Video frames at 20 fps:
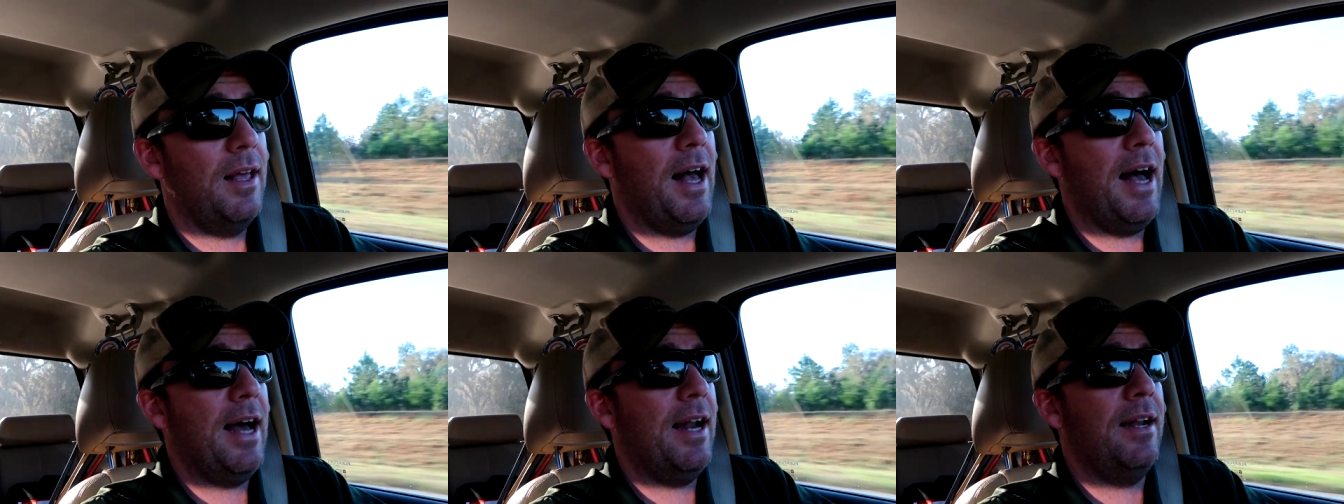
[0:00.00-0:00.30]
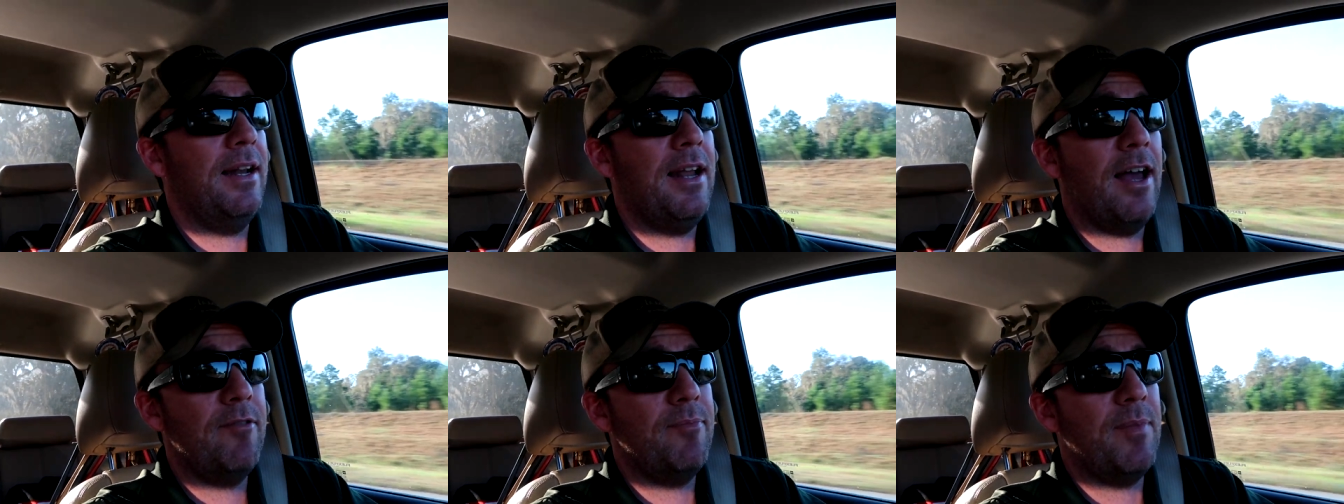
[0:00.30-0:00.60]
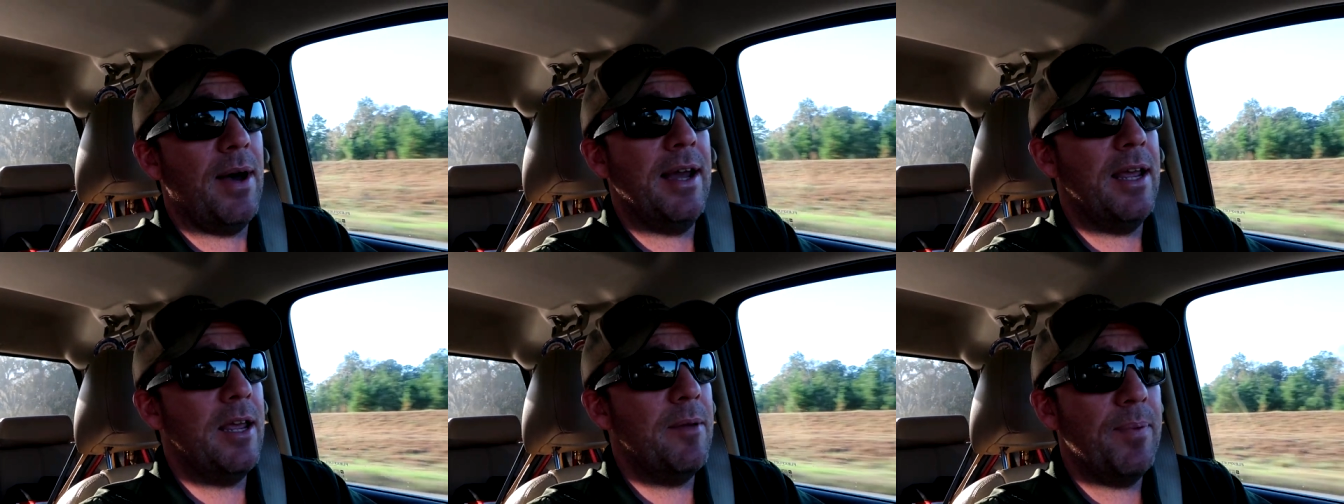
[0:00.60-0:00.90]
I didn't have
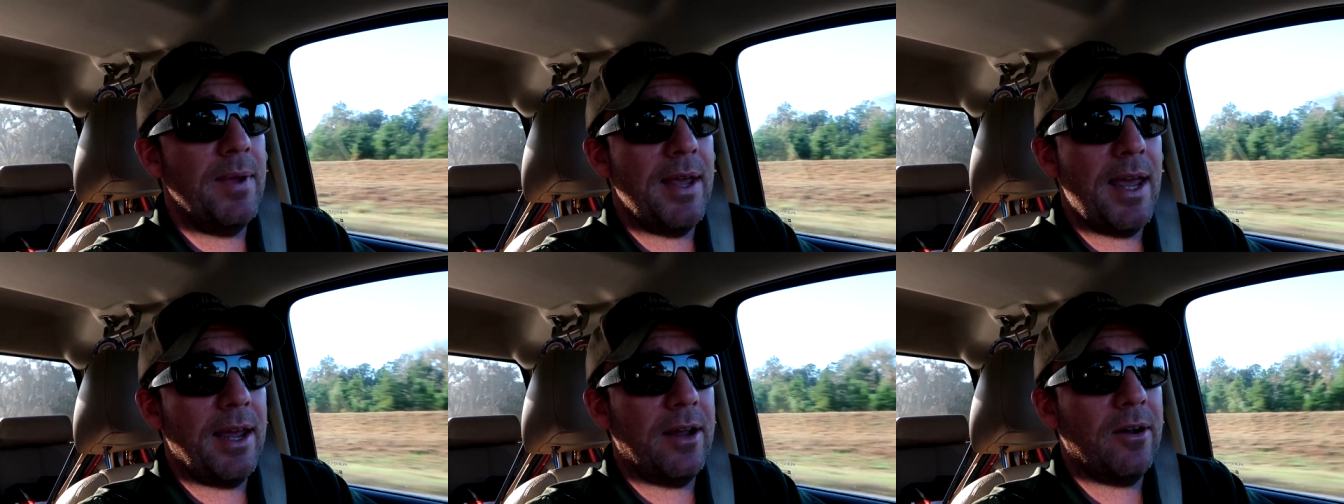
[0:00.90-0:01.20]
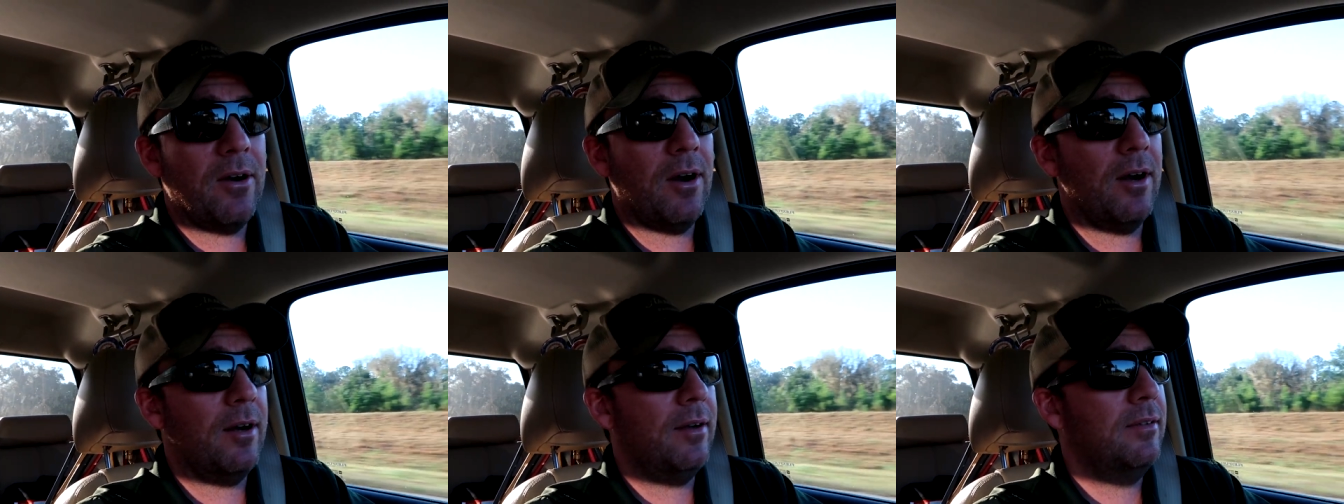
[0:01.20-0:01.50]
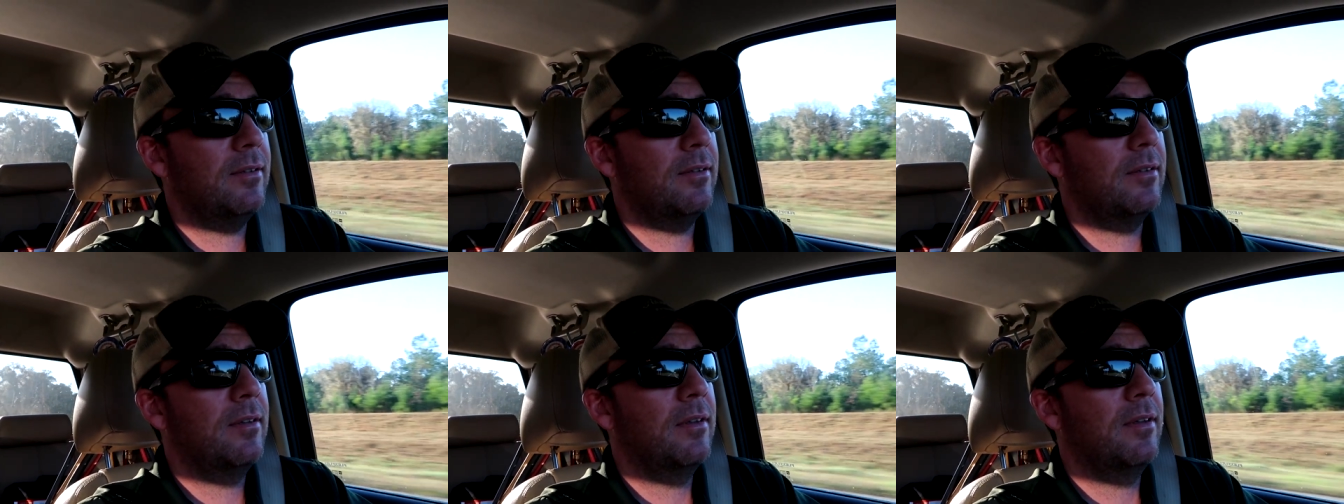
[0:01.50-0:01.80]
my EPA card,
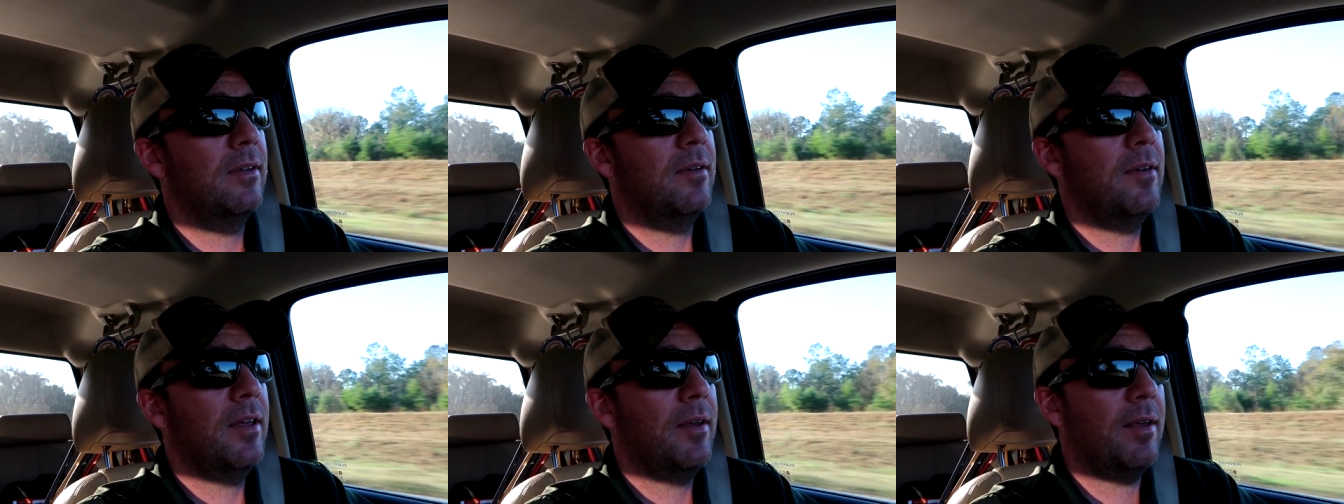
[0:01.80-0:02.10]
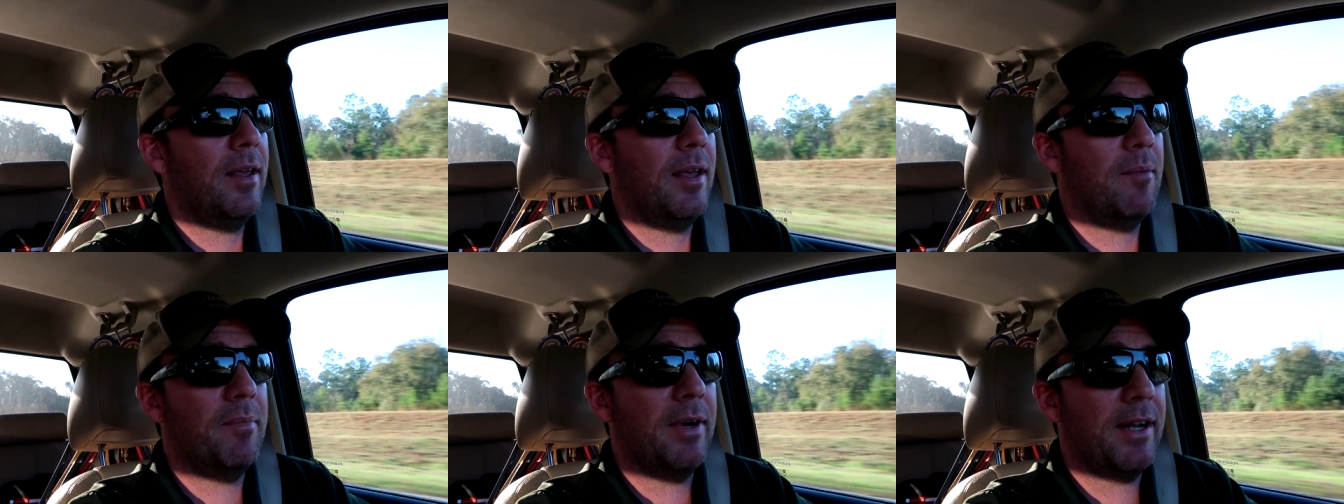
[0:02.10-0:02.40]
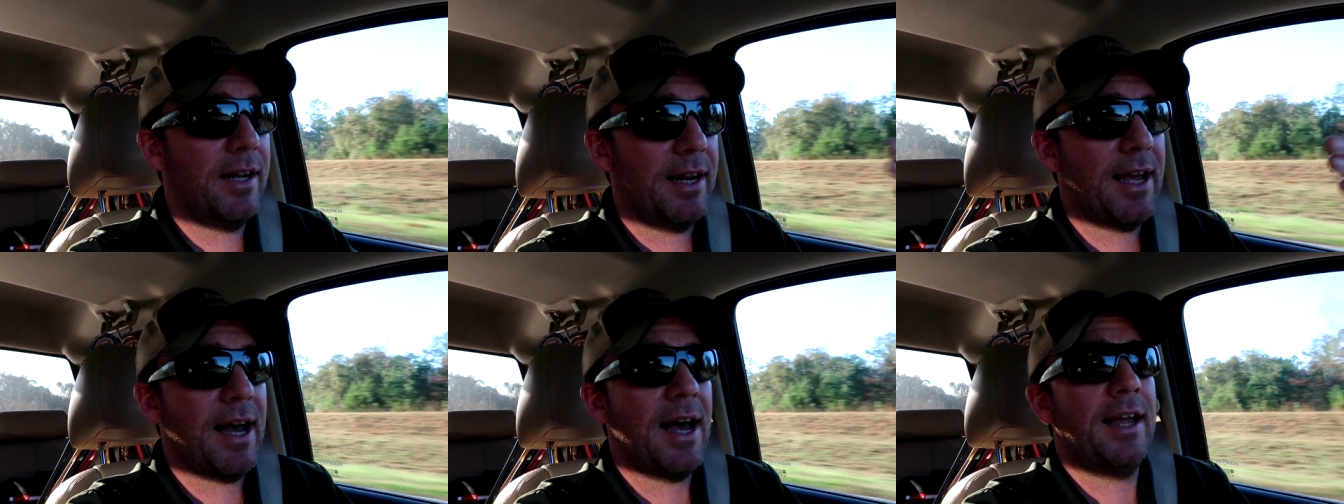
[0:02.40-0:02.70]

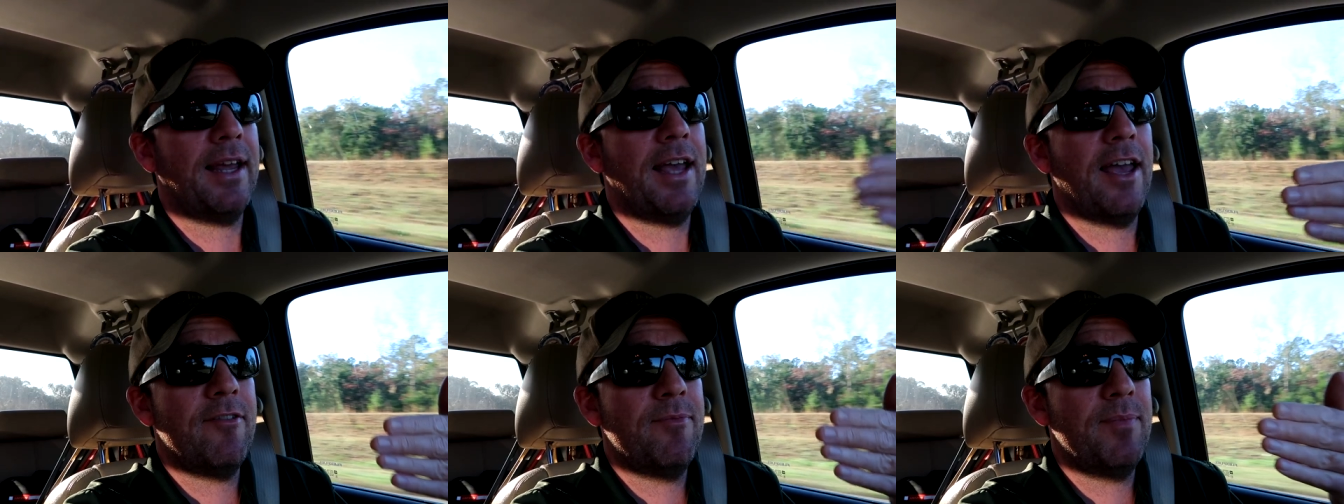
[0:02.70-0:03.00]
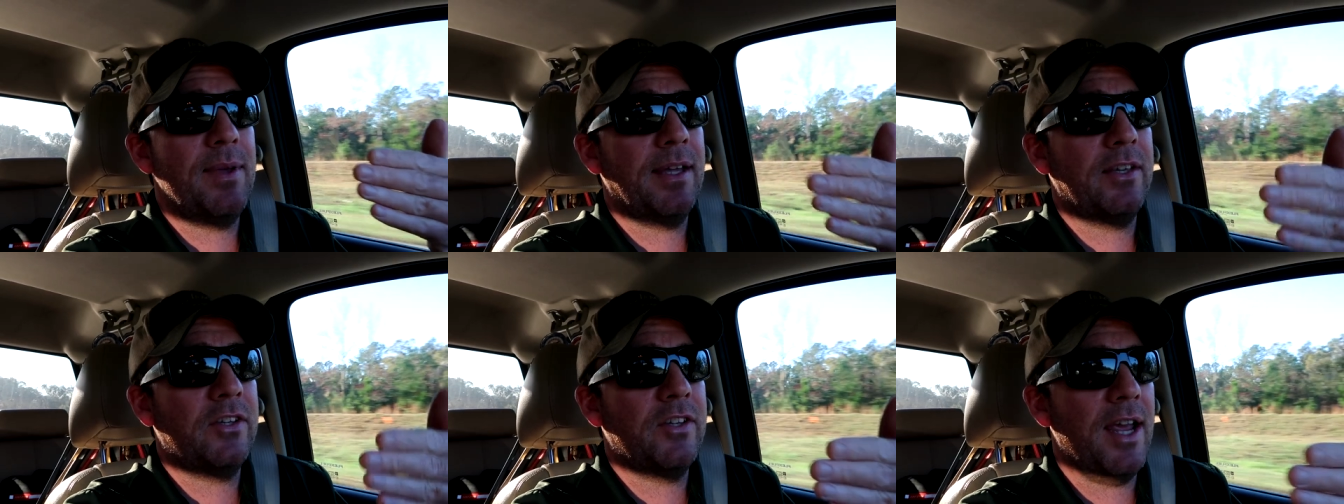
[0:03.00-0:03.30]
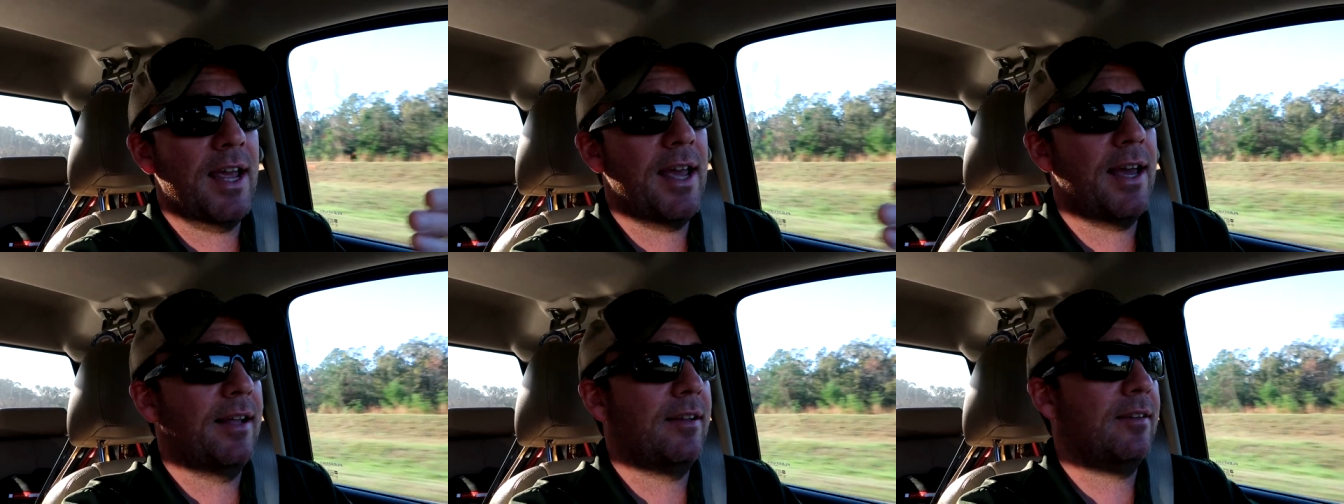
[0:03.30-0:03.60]
but a guy gave me a
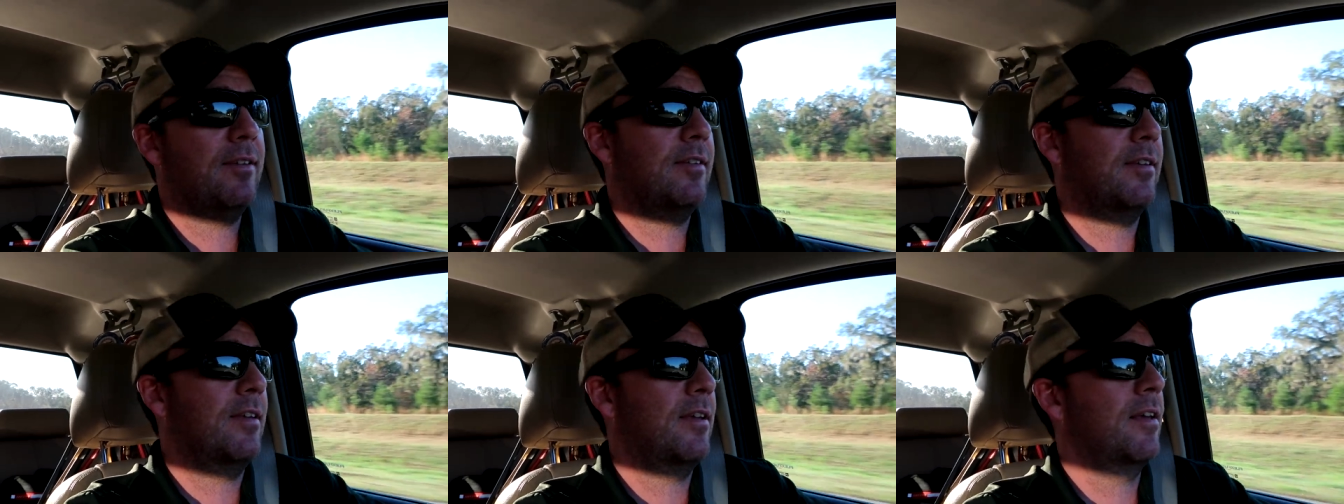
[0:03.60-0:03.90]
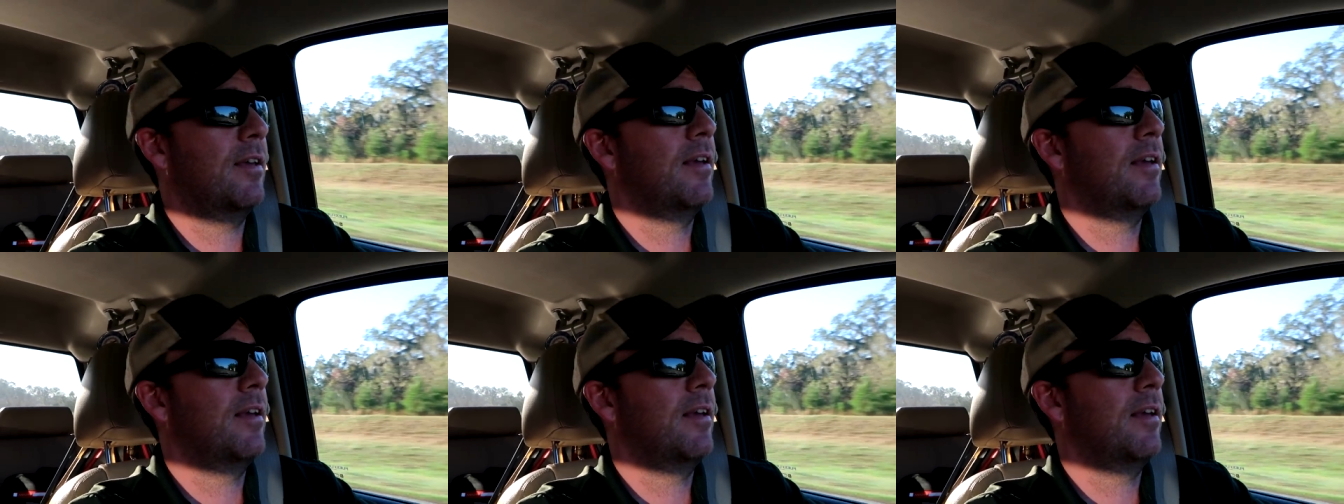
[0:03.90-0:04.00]
chance.